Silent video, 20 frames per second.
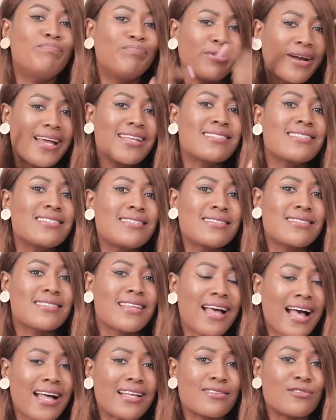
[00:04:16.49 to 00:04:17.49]
pricing these
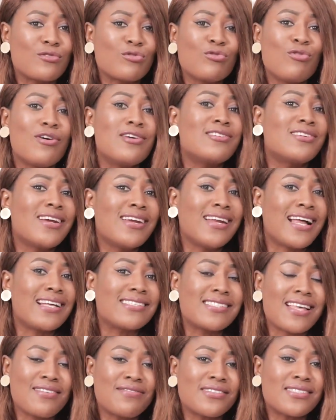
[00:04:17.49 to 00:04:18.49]
cars
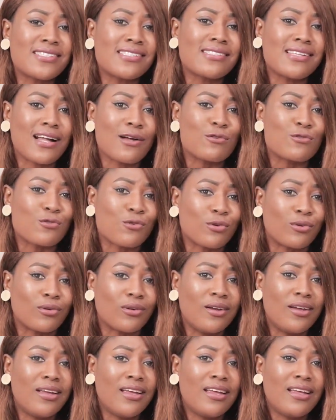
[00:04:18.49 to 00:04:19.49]
270,000.
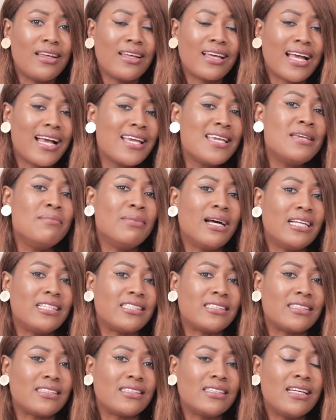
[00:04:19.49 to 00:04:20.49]
Can you
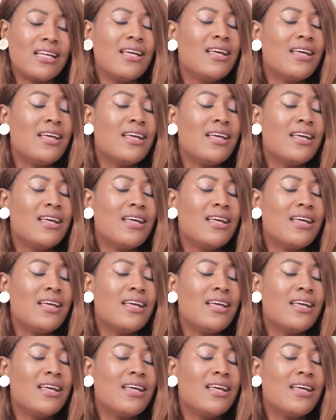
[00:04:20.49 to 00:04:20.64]
imagine?